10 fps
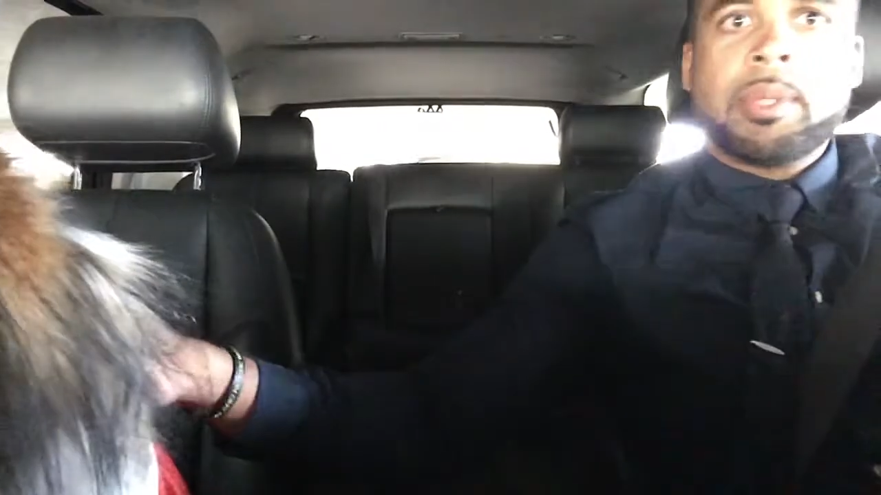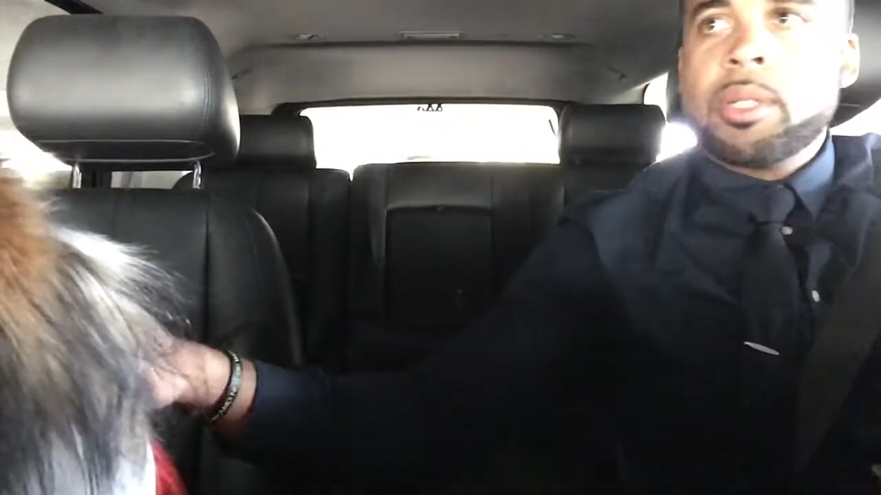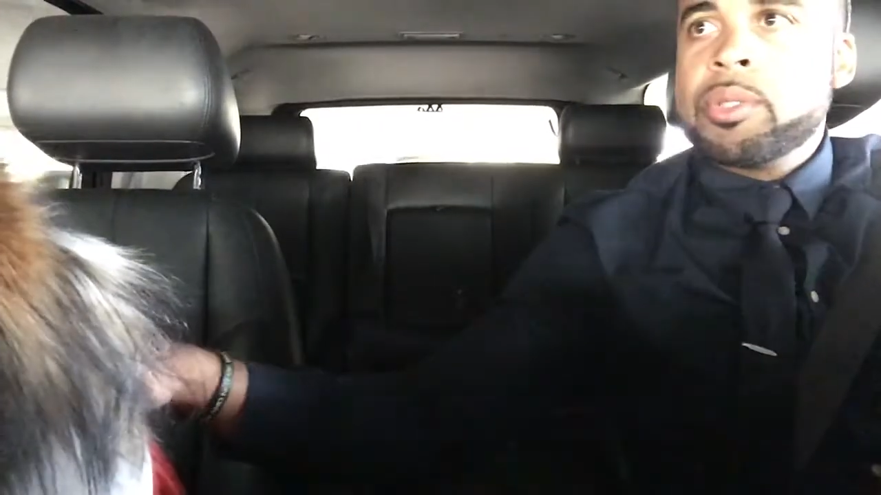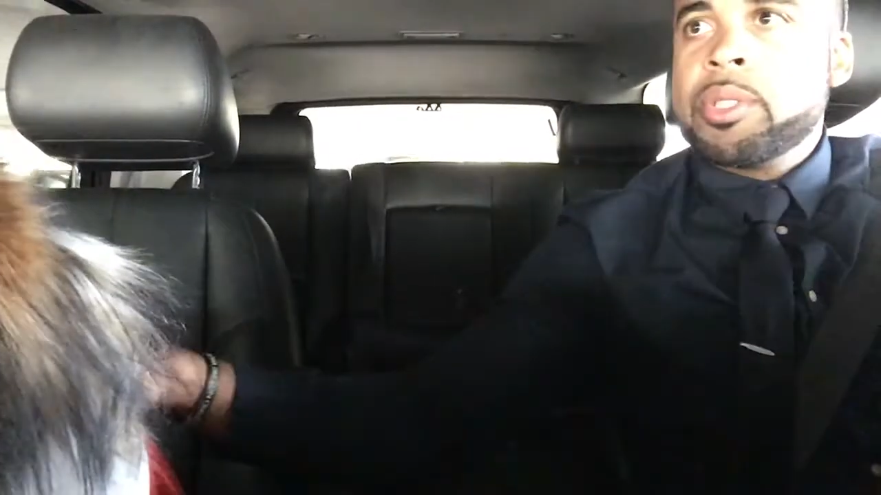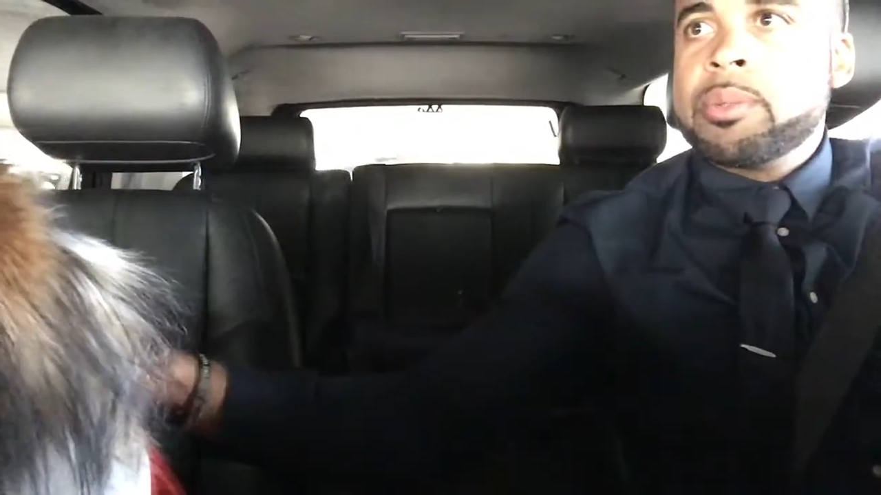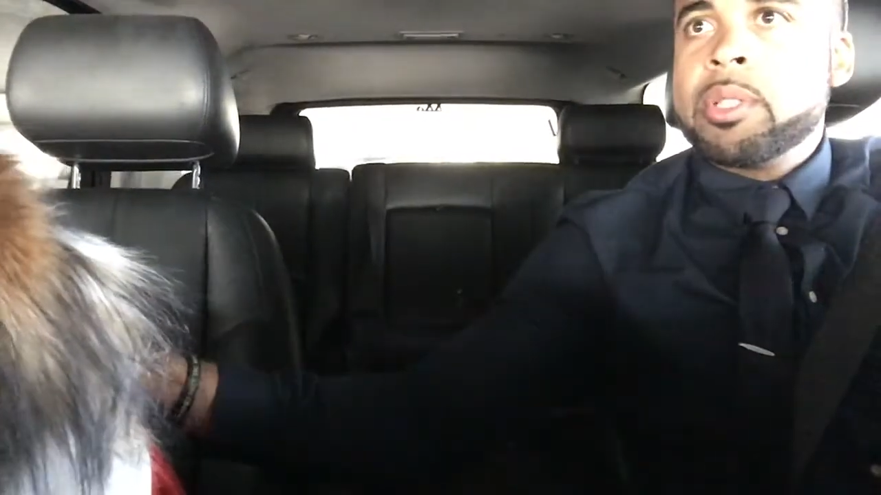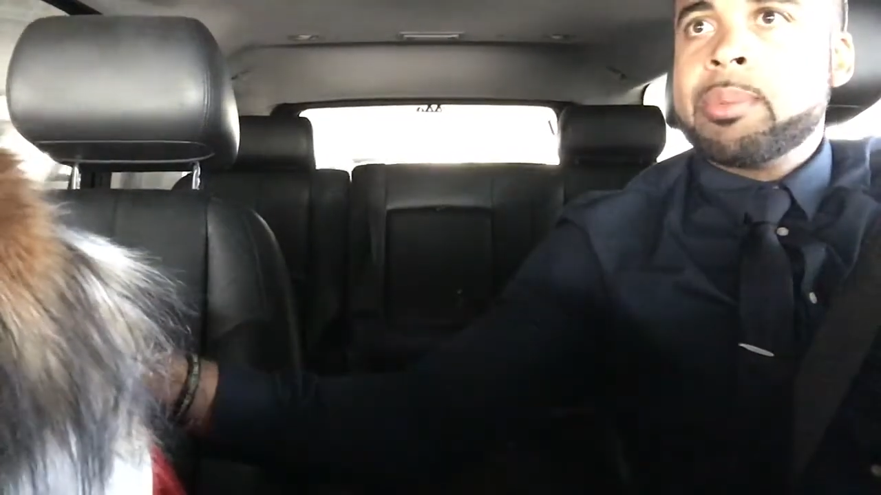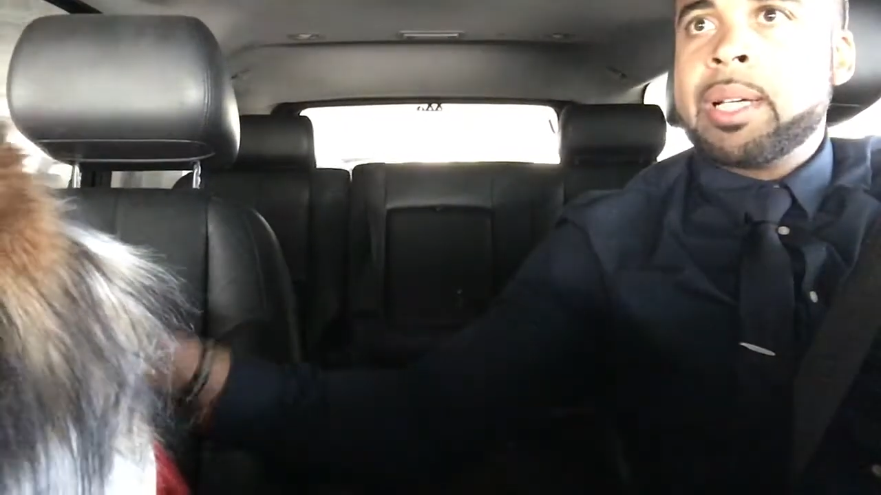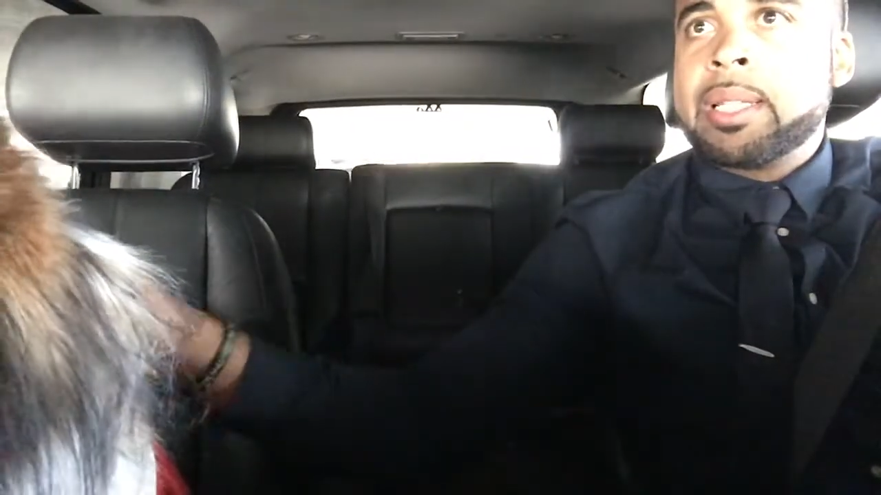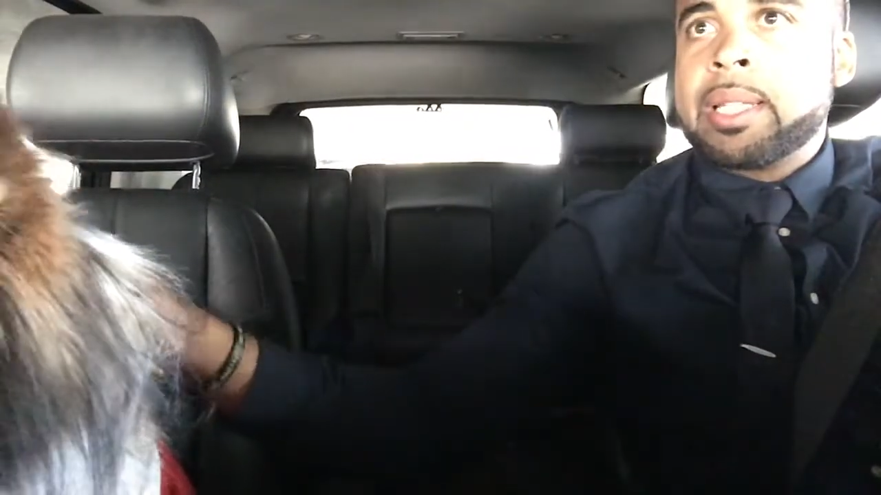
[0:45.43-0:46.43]
Don't you worry
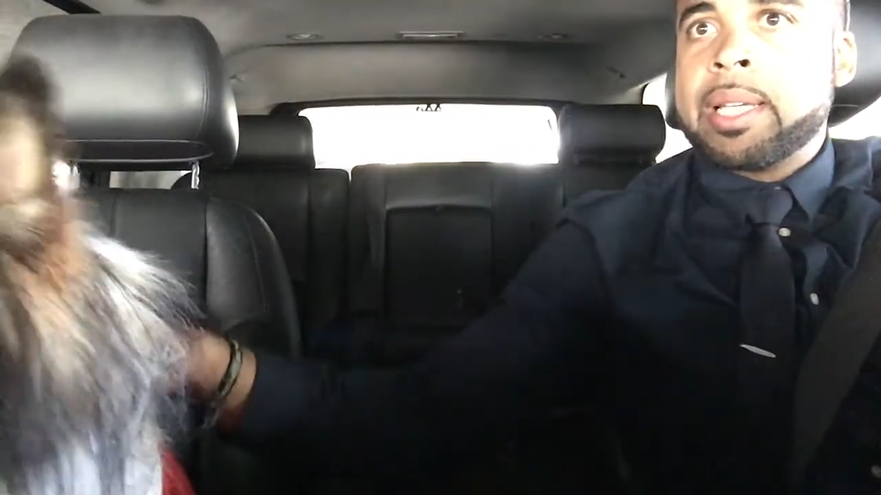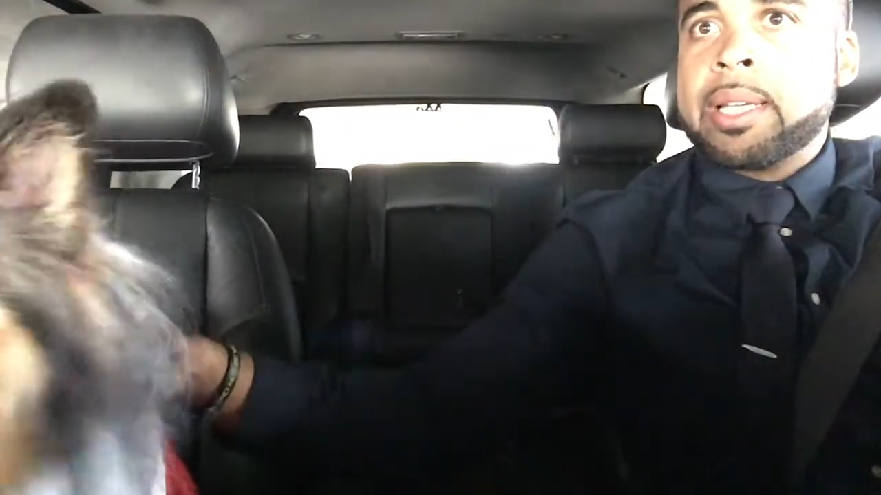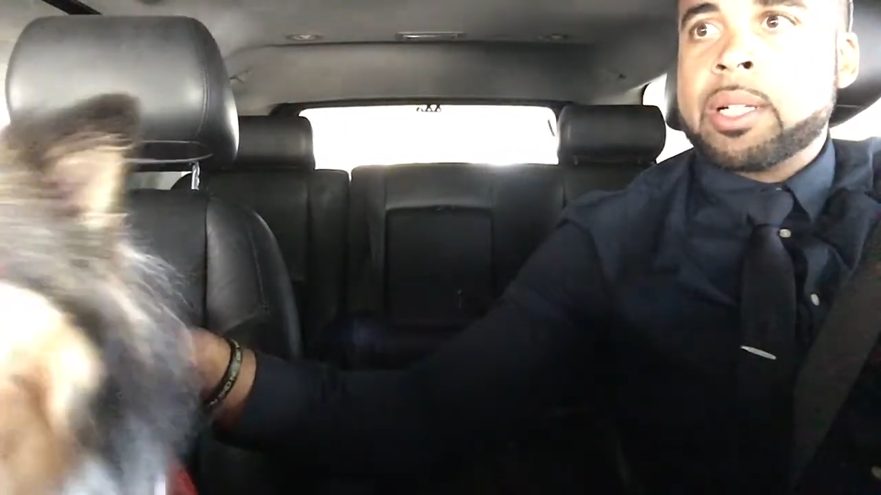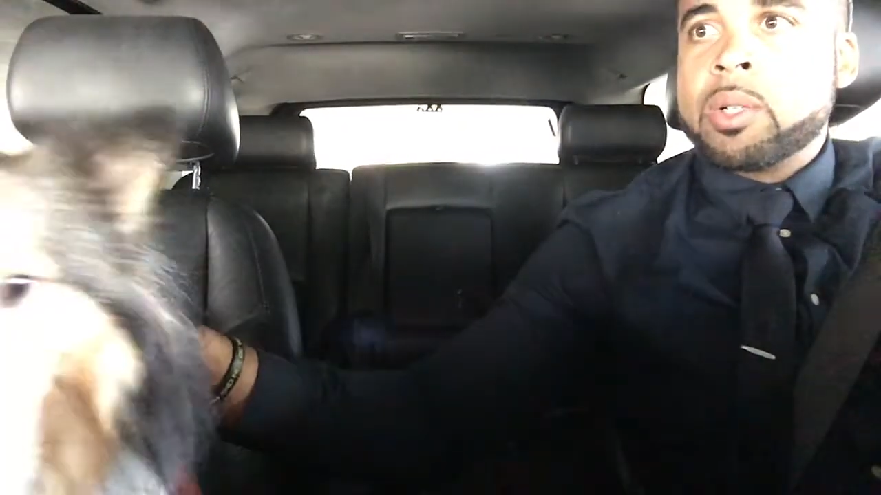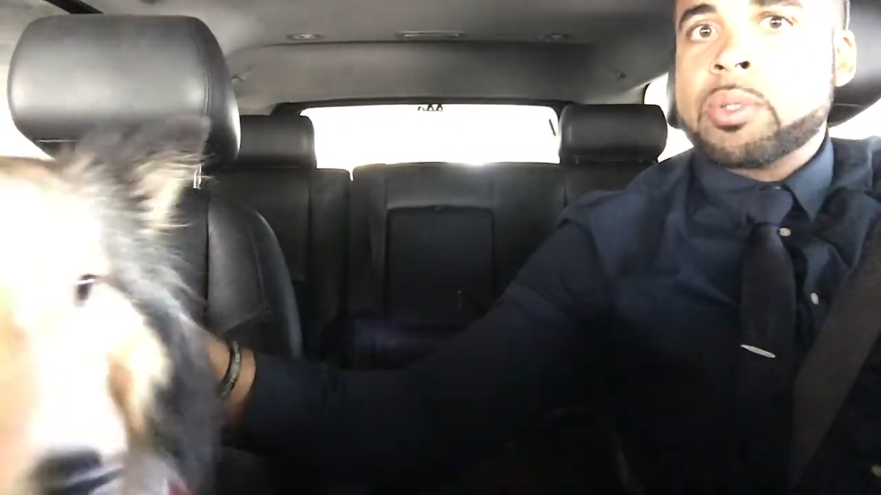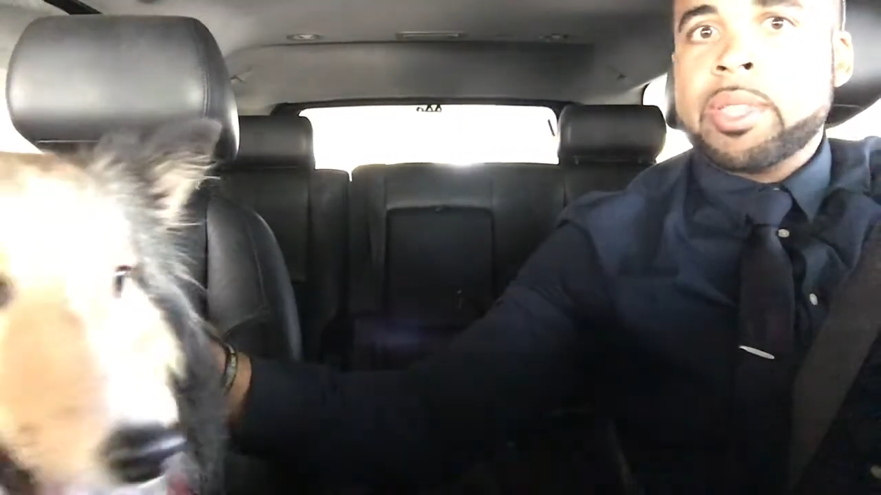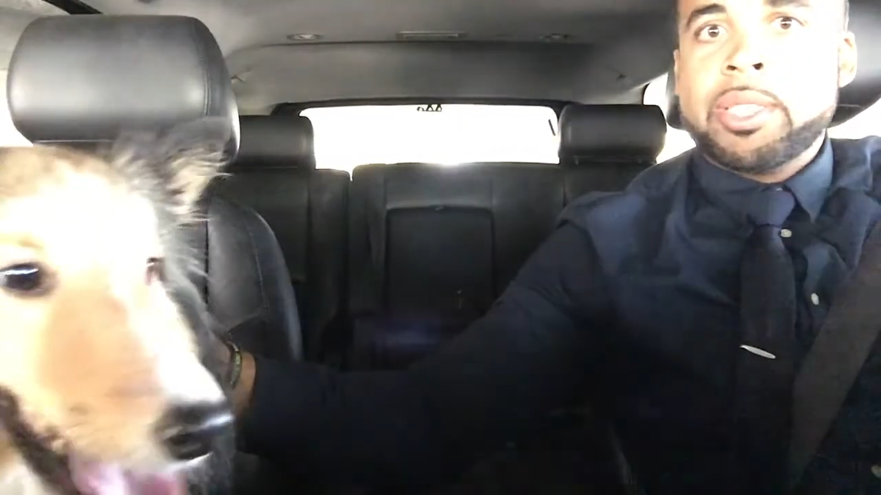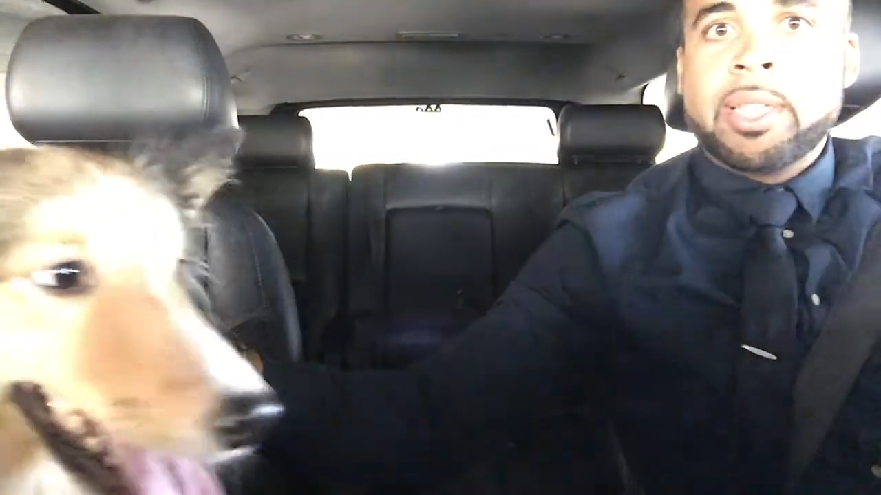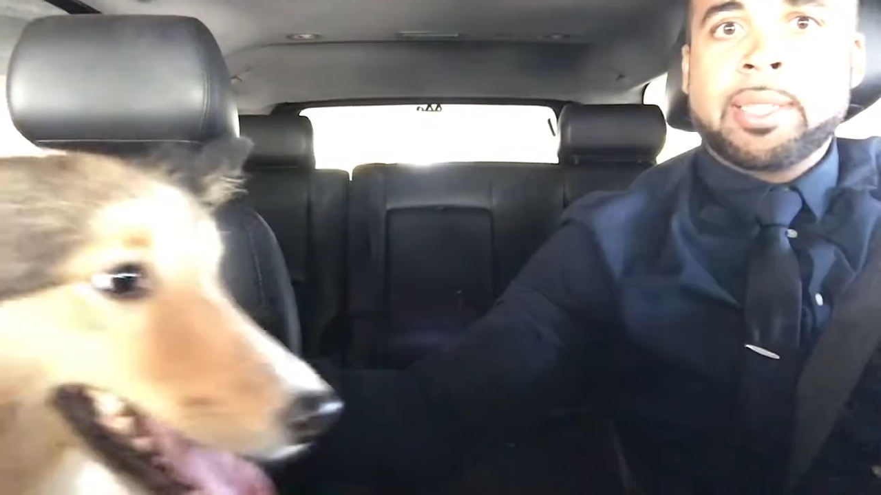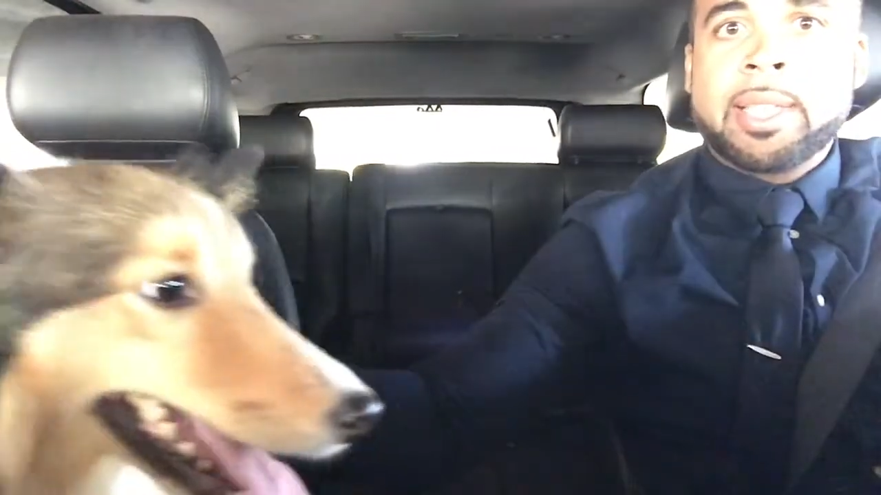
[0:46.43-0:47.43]
about a thing. Uncle
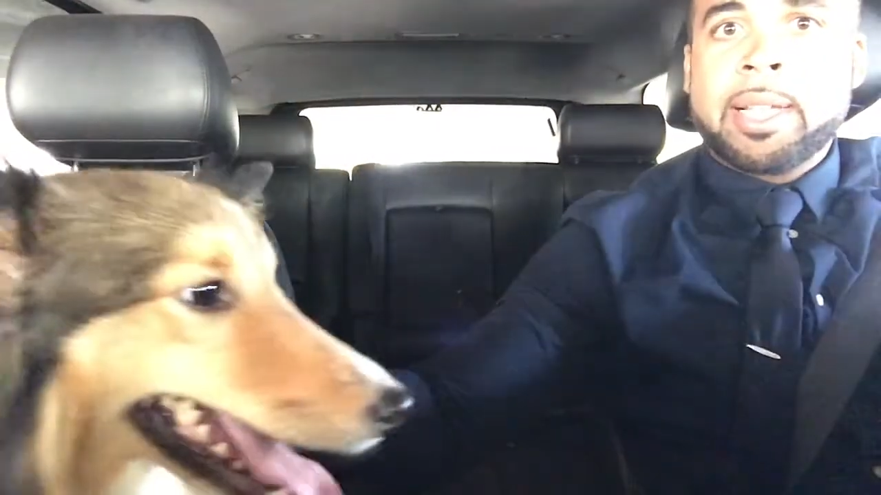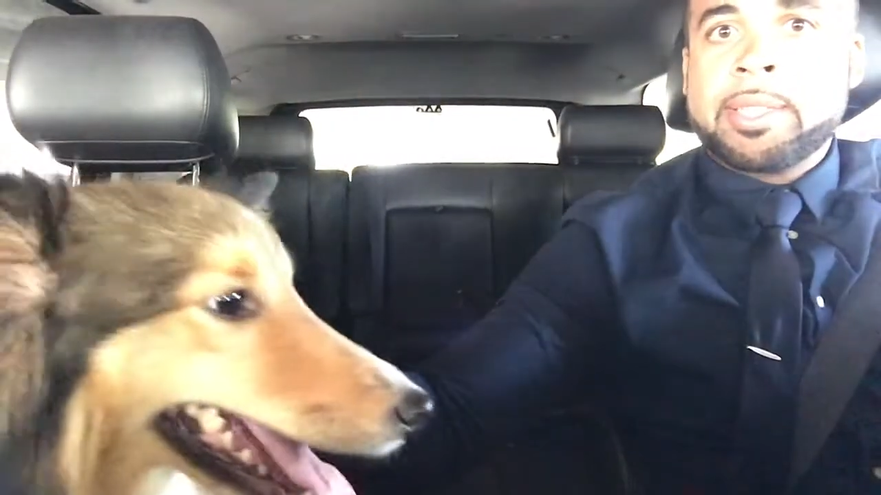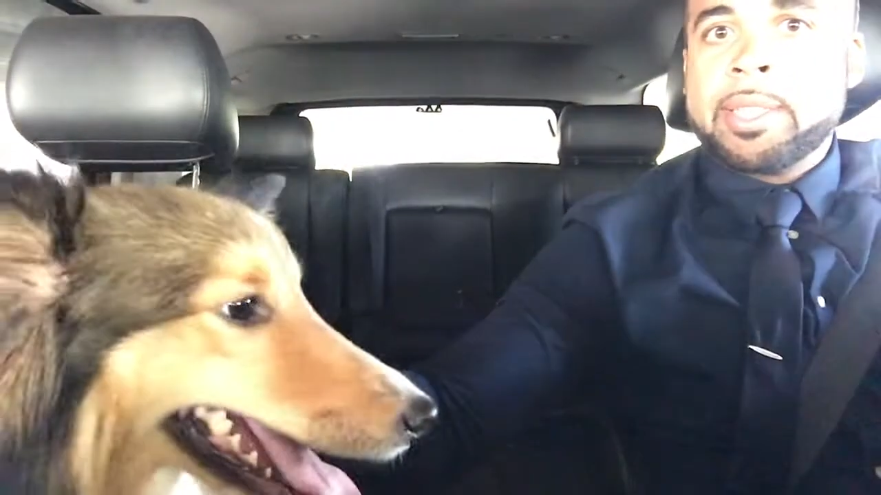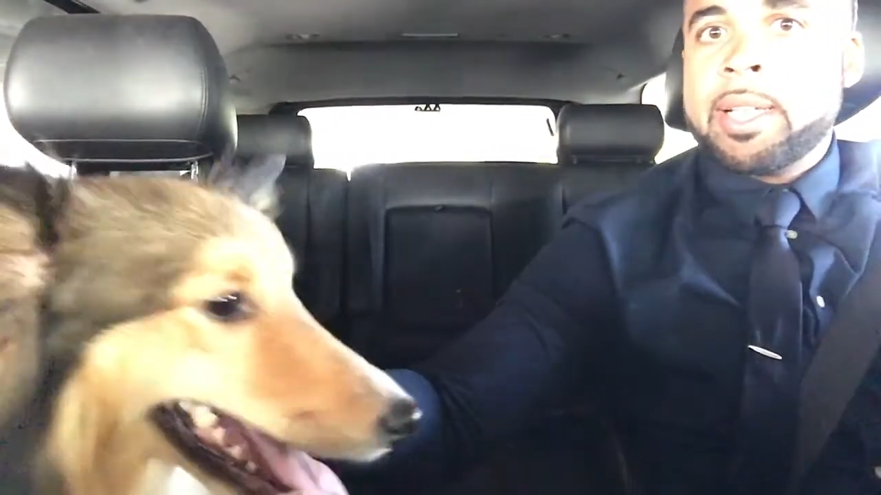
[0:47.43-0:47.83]
DJ's got you